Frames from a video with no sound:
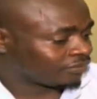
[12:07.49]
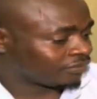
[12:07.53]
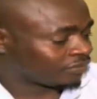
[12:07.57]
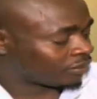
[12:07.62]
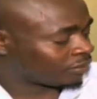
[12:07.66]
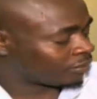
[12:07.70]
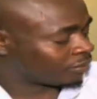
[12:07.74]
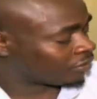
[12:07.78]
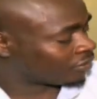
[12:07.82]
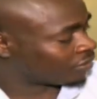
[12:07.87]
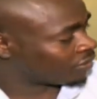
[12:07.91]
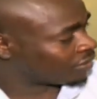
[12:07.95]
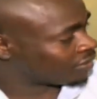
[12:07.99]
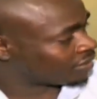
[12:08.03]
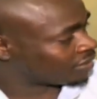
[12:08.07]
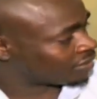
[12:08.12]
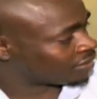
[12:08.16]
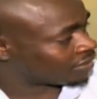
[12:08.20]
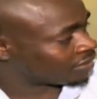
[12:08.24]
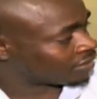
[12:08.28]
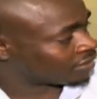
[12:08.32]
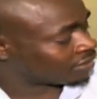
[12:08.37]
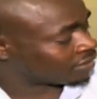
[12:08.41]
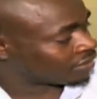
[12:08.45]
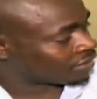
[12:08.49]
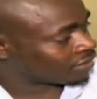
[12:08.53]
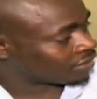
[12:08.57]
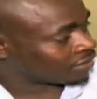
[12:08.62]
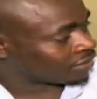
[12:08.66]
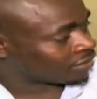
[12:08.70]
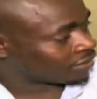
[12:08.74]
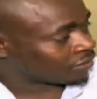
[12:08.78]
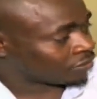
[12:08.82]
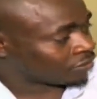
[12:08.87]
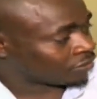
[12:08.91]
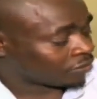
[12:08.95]
from God
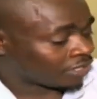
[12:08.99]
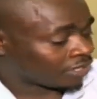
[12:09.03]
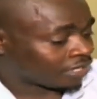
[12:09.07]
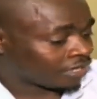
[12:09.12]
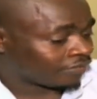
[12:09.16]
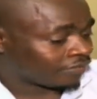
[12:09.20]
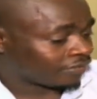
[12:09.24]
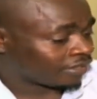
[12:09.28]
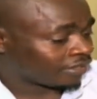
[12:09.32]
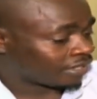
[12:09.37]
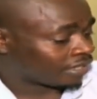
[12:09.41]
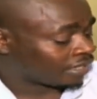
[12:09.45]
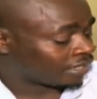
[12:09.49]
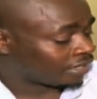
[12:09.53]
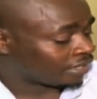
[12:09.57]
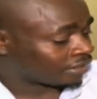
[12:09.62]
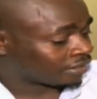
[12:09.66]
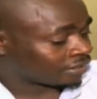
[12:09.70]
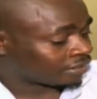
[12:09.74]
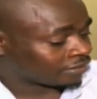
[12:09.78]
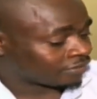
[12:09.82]
to have her